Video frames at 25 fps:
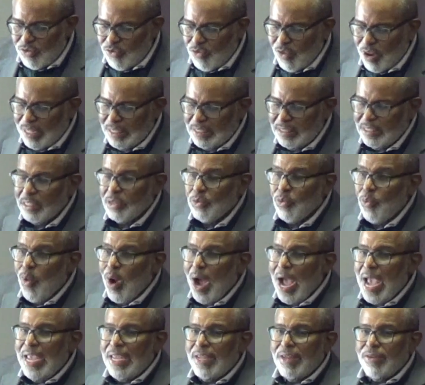dressed in
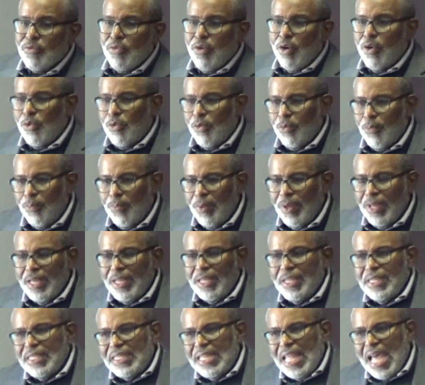white robe.
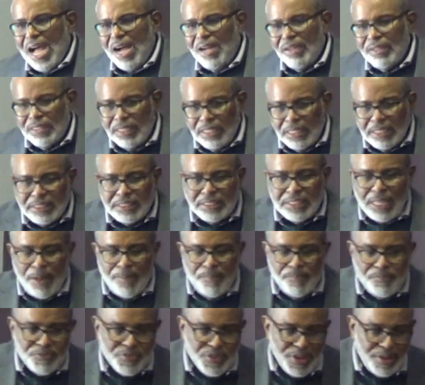Now,
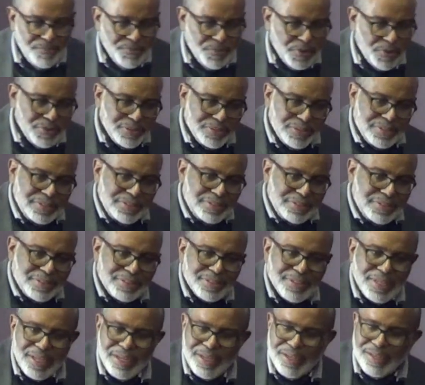some
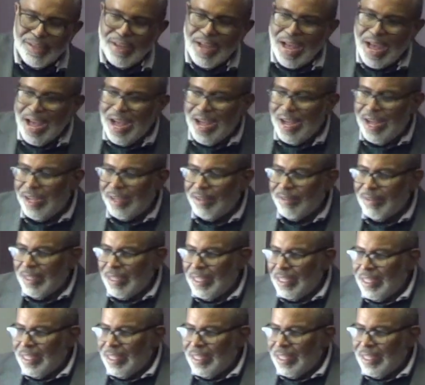versions call